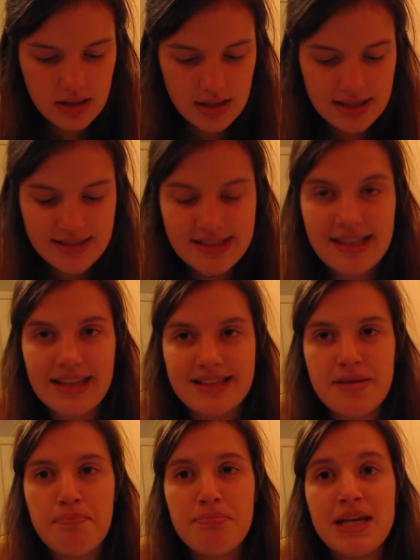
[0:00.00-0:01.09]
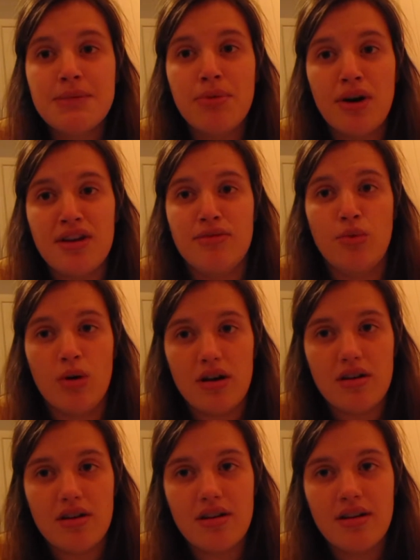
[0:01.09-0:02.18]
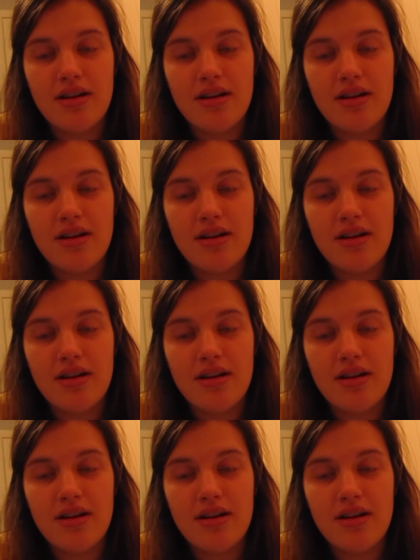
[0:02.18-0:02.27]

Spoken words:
a sea? That's a big body of water.